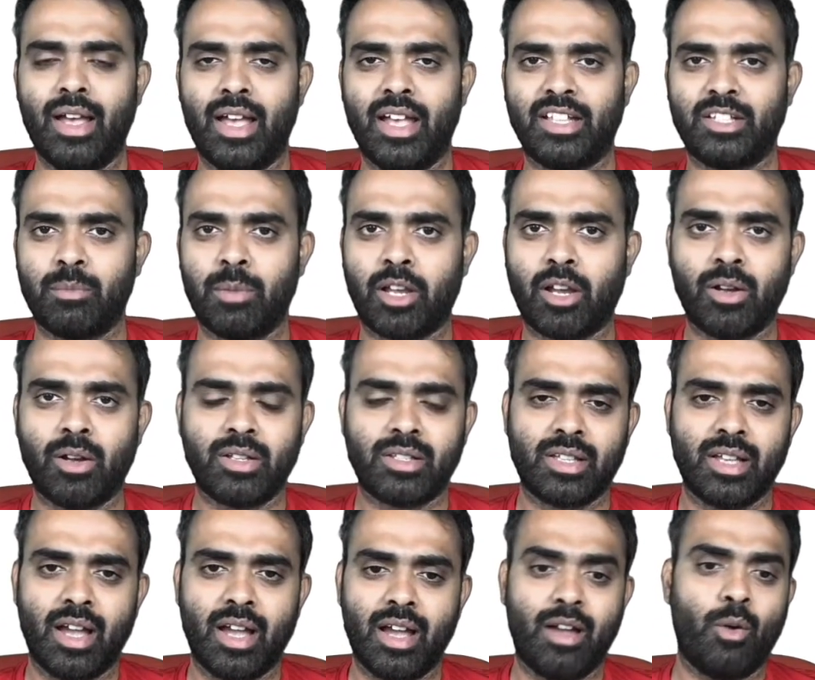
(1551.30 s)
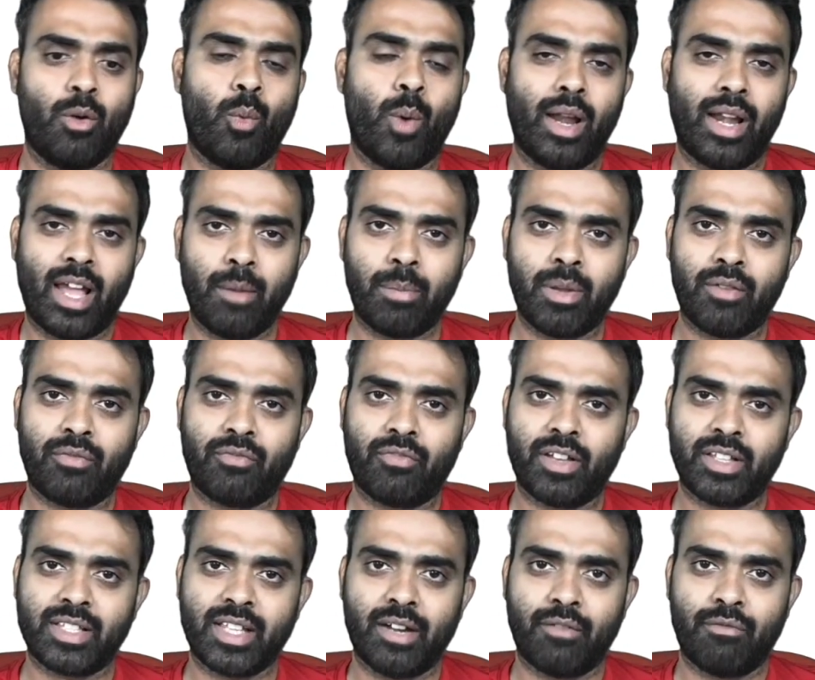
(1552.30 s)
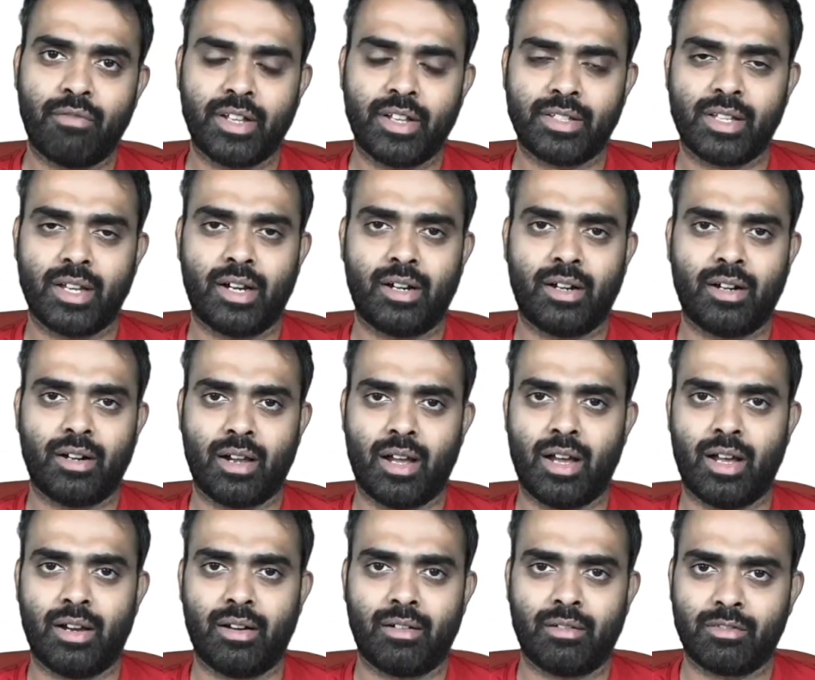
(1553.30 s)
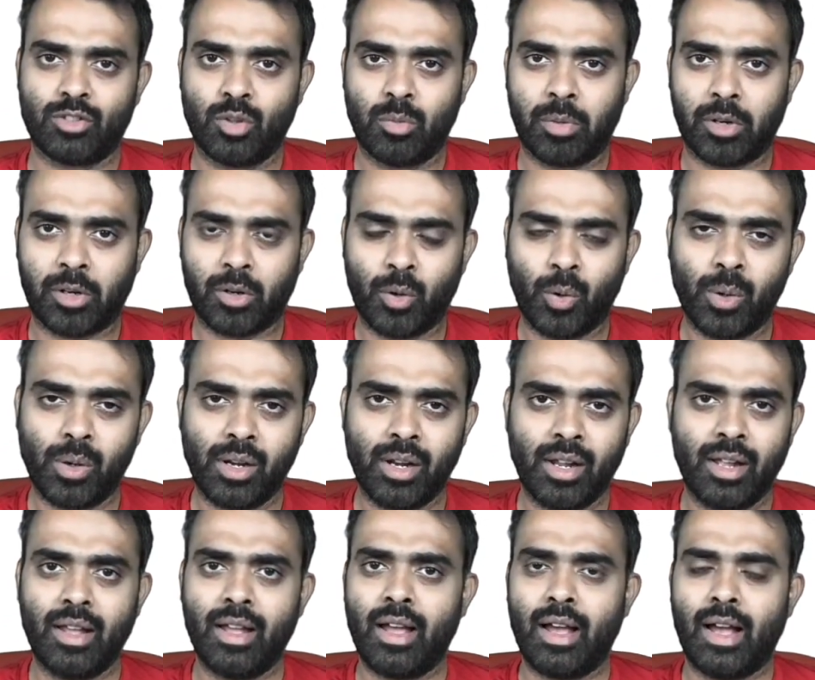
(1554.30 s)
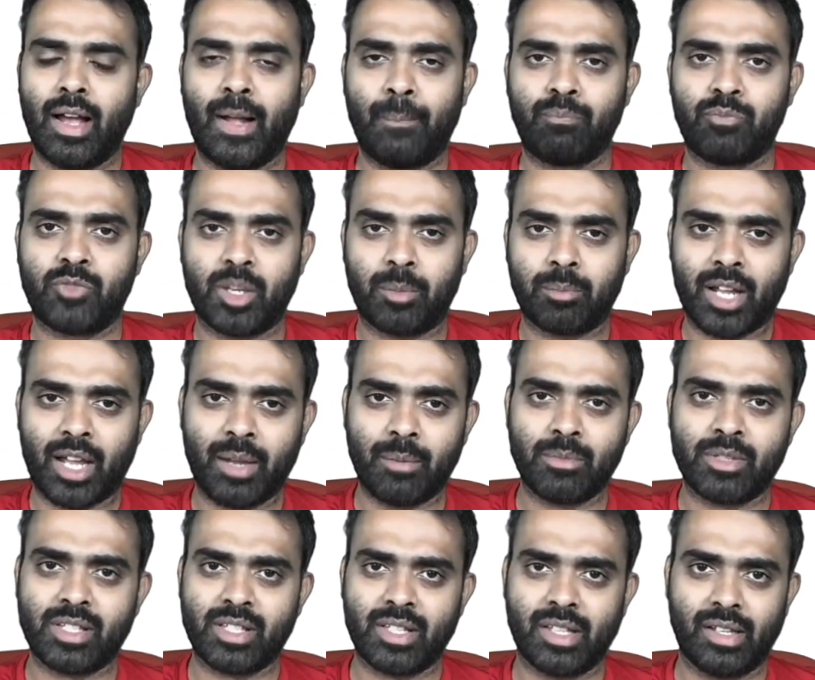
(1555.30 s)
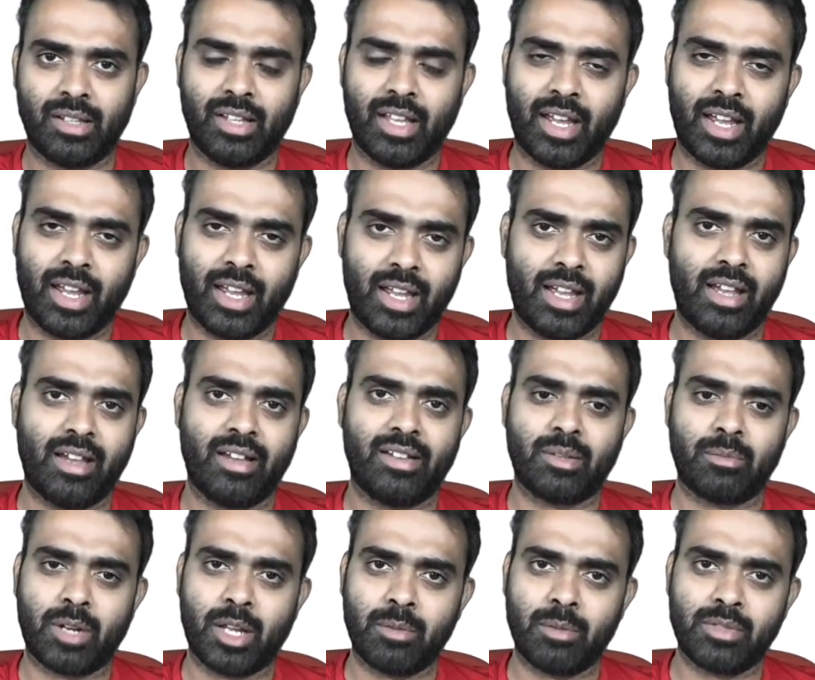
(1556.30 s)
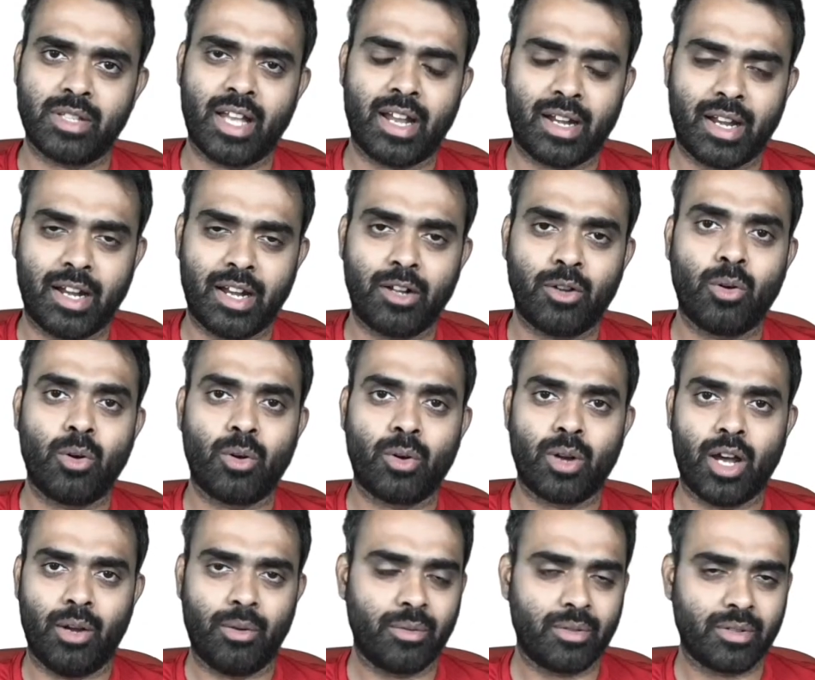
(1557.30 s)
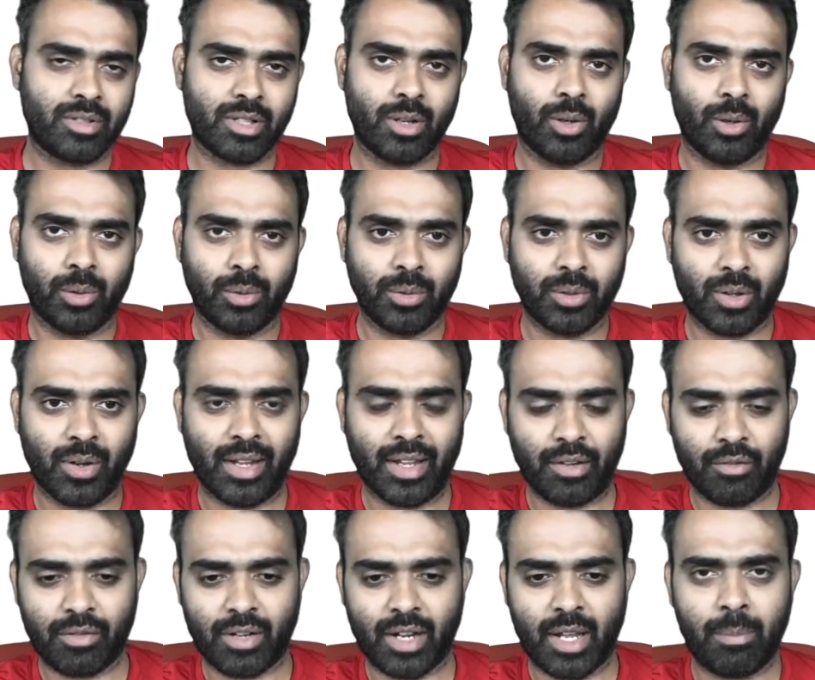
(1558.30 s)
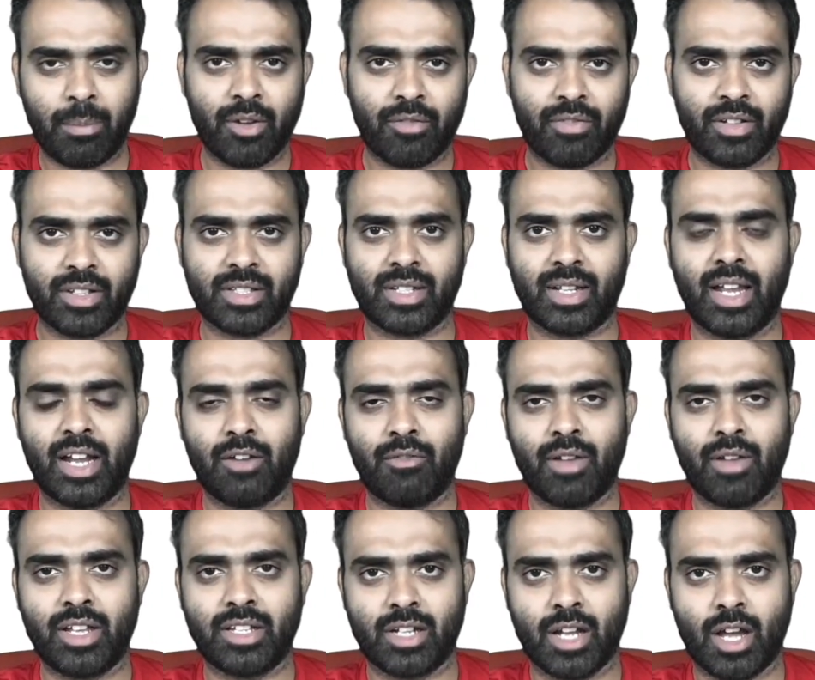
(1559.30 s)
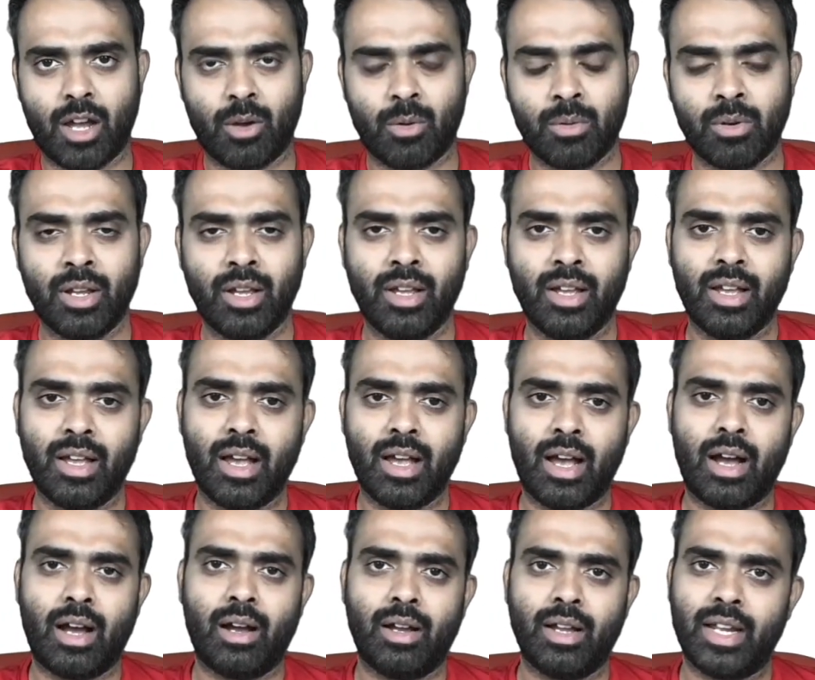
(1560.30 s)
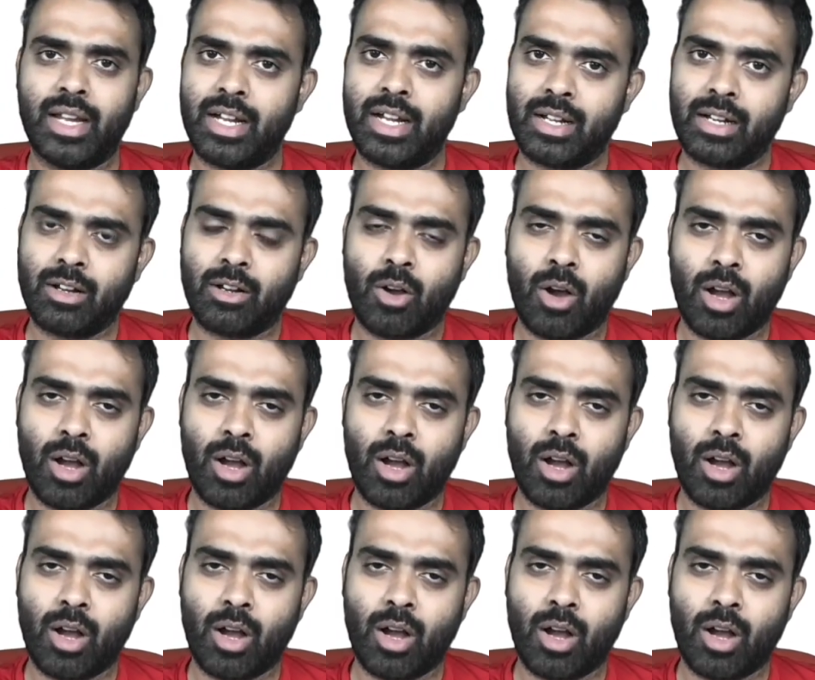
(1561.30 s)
It's because while IPFS gateways are super cool, sometimes they tend to go down. So like if an IPFS gateway is down, it